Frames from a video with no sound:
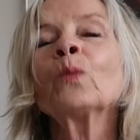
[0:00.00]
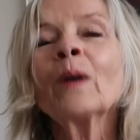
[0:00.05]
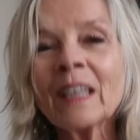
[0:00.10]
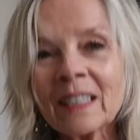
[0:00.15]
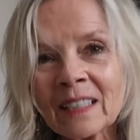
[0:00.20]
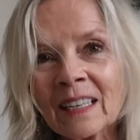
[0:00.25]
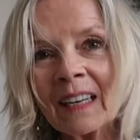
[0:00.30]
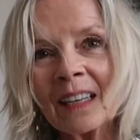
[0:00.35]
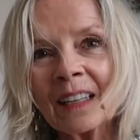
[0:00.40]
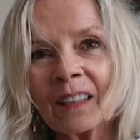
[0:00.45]
a
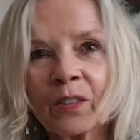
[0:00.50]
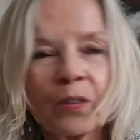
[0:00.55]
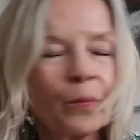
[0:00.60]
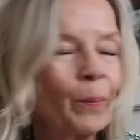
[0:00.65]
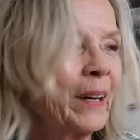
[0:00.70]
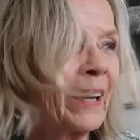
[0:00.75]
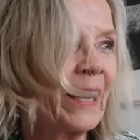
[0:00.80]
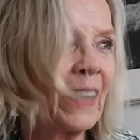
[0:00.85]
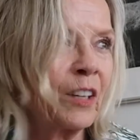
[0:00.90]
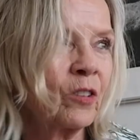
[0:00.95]
waiting list for
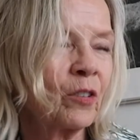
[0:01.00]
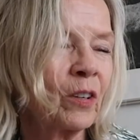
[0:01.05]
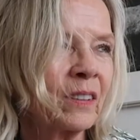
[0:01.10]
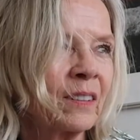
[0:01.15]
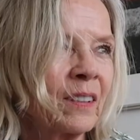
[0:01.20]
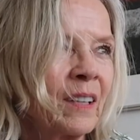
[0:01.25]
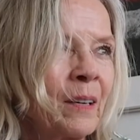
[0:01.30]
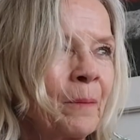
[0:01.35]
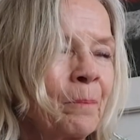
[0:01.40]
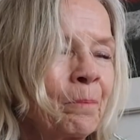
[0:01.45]
my
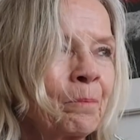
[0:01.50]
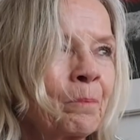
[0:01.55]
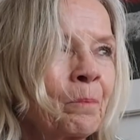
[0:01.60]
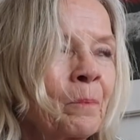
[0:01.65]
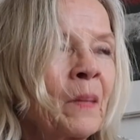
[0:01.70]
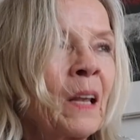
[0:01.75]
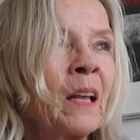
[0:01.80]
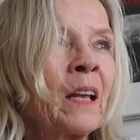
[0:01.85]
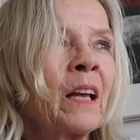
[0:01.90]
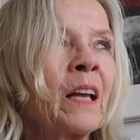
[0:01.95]
hairdresser.
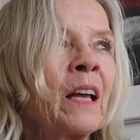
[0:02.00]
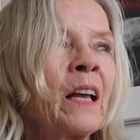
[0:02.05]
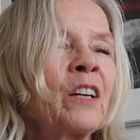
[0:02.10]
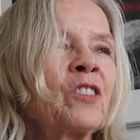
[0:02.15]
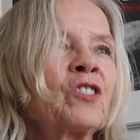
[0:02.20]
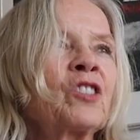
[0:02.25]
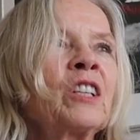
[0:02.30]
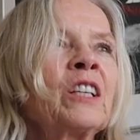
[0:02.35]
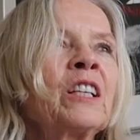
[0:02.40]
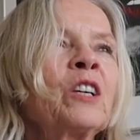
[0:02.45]

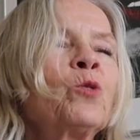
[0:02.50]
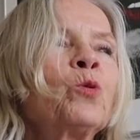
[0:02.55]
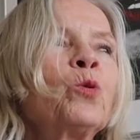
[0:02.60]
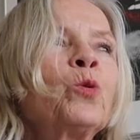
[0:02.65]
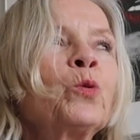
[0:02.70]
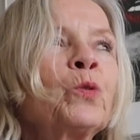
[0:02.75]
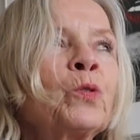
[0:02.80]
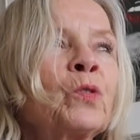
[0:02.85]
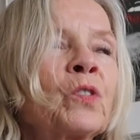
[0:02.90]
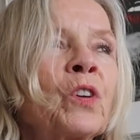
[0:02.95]
She
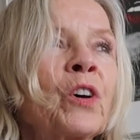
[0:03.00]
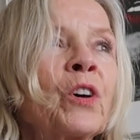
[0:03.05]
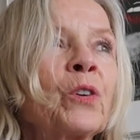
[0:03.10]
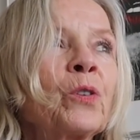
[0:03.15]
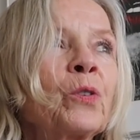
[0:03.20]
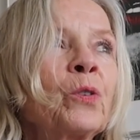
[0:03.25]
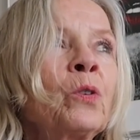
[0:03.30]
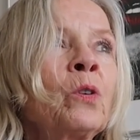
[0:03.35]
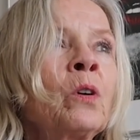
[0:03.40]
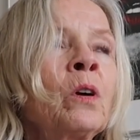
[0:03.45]

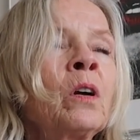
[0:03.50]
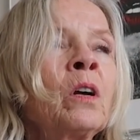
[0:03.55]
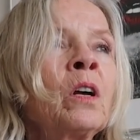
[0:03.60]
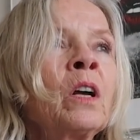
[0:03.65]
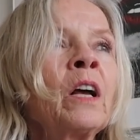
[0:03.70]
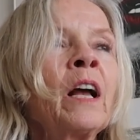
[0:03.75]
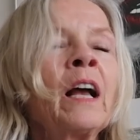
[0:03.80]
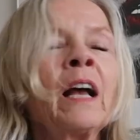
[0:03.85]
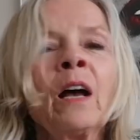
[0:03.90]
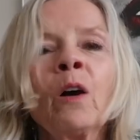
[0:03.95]
also
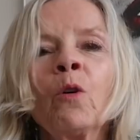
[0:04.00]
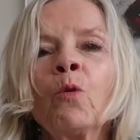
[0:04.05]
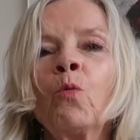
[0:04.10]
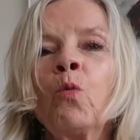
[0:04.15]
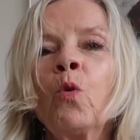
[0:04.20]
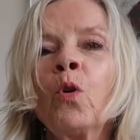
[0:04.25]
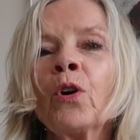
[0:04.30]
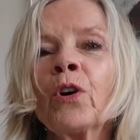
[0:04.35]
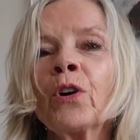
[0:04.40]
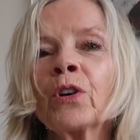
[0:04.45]

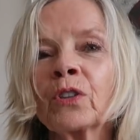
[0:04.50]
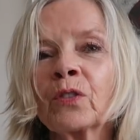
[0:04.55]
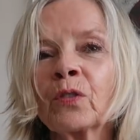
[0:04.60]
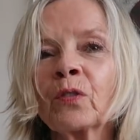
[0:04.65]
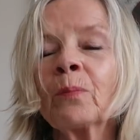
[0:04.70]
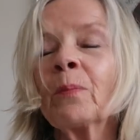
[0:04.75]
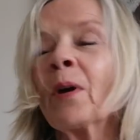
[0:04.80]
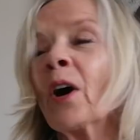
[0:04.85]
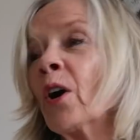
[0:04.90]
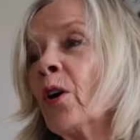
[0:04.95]
works from